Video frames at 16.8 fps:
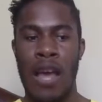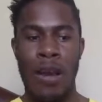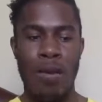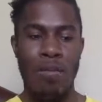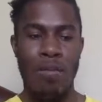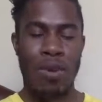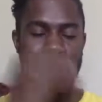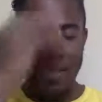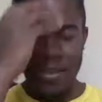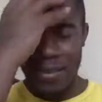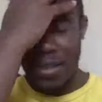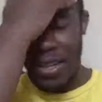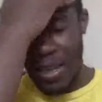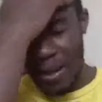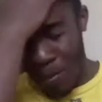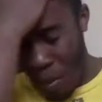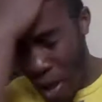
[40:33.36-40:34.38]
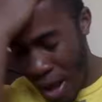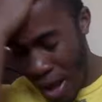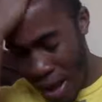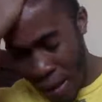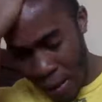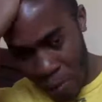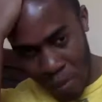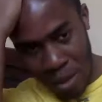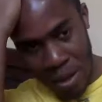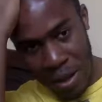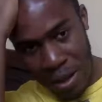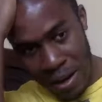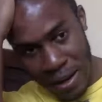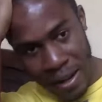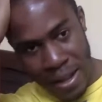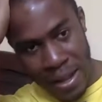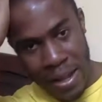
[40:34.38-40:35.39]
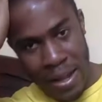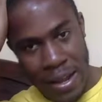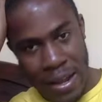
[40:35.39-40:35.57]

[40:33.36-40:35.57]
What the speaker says: And personally, in my opinion,